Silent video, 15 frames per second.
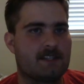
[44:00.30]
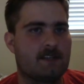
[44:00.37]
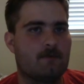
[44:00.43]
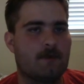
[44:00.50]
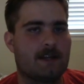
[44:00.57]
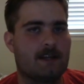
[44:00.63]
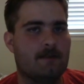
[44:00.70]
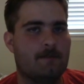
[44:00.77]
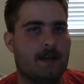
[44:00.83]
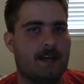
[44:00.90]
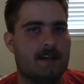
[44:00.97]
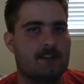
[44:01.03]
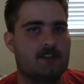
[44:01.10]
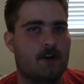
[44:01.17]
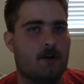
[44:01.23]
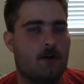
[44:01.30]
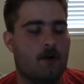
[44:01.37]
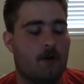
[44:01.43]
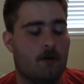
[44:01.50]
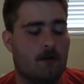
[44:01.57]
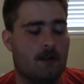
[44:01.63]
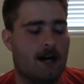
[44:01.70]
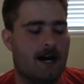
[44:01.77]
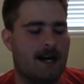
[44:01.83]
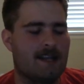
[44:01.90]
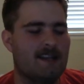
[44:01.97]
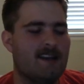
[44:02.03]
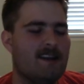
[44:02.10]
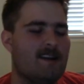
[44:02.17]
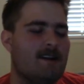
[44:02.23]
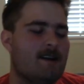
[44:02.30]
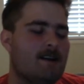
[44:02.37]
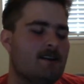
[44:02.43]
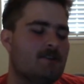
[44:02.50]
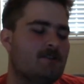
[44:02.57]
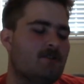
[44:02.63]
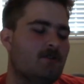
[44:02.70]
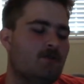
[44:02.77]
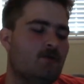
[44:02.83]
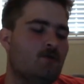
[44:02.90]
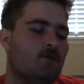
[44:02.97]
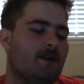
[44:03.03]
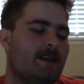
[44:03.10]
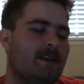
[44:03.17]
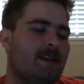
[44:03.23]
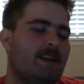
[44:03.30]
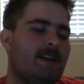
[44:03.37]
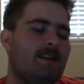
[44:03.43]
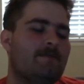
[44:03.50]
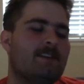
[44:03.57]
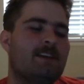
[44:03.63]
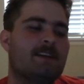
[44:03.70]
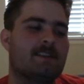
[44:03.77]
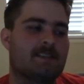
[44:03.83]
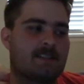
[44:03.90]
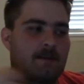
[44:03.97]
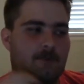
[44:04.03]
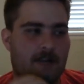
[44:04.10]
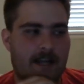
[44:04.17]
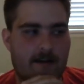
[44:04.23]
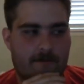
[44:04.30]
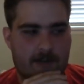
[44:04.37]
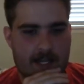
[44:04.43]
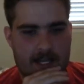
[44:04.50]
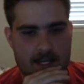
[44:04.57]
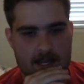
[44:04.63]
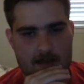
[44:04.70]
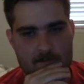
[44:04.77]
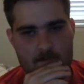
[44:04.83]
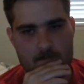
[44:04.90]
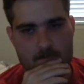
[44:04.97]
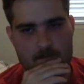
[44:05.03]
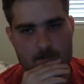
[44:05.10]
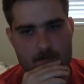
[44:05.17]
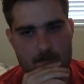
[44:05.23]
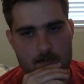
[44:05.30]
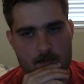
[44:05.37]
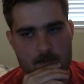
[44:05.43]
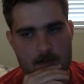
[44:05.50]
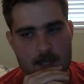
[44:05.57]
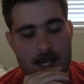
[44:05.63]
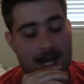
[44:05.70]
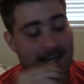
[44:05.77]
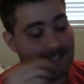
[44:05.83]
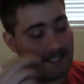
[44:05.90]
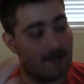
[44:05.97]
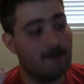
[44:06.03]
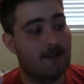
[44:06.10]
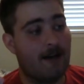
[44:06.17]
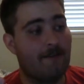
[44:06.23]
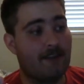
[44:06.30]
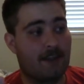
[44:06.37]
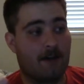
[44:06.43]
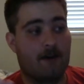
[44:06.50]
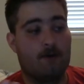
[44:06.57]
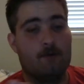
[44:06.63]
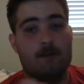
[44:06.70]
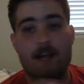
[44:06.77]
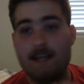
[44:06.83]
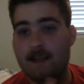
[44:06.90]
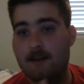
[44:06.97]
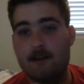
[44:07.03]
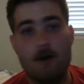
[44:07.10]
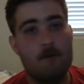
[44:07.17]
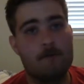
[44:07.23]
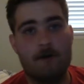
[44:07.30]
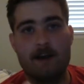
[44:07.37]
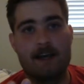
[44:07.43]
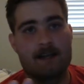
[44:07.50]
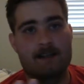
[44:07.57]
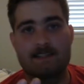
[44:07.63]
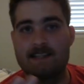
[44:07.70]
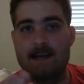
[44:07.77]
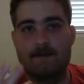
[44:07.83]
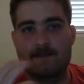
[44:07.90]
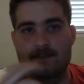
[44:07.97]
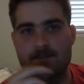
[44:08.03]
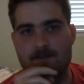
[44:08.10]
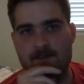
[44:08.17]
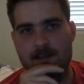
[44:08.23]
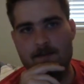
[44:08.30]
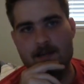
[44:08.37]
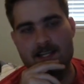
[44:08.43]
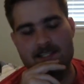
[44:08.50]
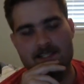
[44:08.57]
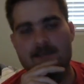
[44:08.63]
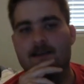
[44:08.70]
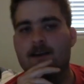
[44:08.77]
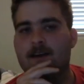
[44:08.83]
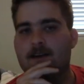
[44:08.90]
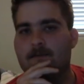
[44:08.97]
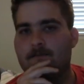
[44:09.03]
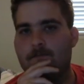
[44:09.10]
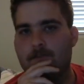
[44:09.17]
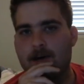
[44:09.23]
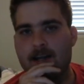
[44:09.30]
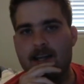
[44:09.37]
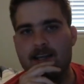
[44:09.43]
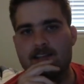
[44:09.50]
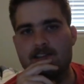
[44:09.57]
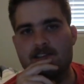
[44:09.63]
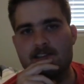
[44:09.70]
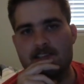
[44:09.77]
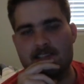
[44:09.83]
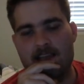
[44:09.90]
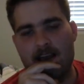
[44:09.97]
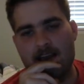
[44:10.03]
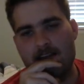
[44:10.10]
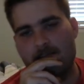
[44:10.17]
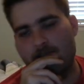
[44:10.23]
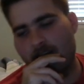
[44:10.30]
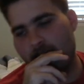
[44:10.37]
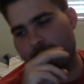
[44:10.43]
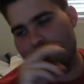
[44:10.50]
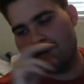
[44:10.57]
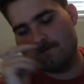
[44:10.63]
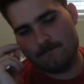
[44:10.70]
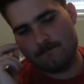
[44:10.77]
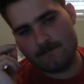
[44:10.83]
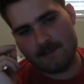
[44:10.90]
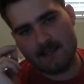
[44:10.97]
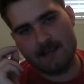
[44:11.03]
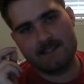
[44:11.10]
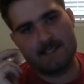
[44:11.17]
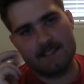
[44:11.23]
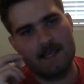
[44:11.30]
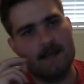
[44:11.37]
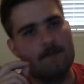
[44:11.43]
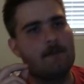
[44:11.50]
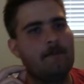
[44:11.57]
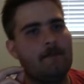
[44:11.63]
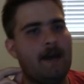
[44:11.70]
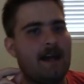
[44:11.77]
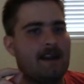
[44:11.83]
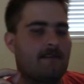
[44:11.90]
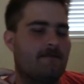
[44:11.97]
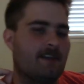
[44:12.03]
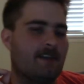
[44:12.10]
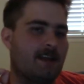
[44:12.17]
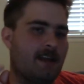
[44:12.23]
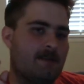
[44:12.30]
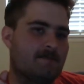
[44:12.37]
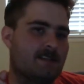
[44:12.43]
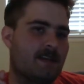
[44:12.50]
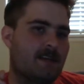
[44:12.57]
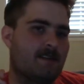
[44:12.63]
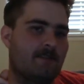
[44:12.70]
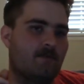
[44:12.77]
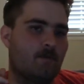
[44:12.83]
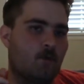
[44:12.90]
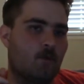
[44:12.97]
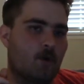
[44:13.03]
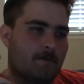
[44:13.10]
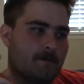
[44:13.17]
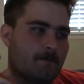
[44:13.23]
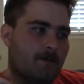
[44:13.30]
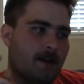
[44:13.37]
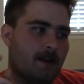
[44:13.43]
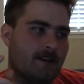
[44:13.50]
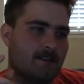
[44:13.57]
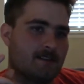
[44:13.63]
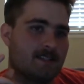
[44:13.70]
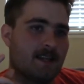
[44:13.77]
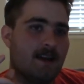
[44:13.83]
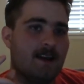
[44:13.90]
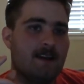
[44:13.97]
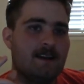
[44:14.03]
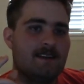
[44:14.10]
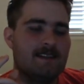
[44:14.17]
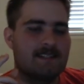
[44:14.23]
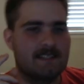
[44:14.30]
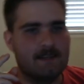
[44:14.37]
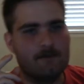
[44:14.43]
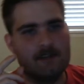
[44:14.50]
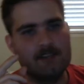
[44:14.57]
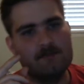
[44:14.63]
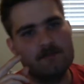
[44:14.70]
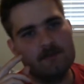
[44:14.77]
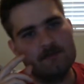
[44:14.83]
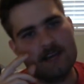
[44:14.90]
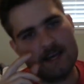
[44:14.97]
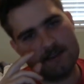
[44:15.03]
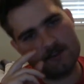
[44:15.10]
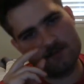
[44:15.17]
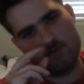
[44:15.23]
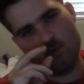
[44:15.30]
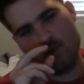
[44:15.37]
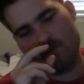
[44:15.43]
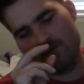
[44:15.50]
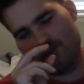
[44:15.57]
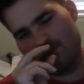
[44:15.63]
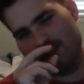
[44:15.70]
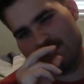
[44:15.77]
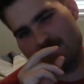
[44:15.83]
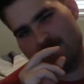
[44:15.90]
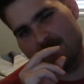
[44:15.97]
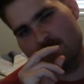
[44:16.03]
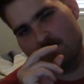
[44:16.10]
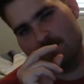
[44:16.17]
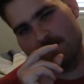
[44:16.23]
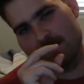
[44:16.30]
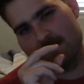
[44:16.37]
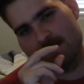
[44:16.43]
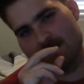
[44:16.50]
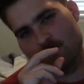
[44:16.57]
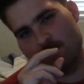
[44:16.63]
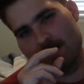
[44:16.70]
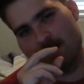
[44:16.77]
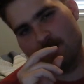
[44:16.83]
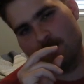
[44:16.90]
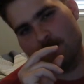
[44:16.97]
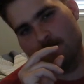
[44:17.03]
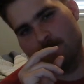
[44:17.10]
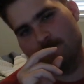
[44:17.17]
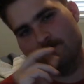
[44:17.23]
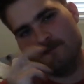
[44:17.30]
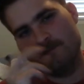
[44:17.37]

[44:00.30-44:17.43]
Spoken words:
the wiki page a whole lot to even get the summary out for that game. I still love it though. Like, go play it. It's absolutely amazing. But it's just kind of a thing that's emblematic of the games that leave it more up to players. You see, when you do that, there's more of a risk to it because, well,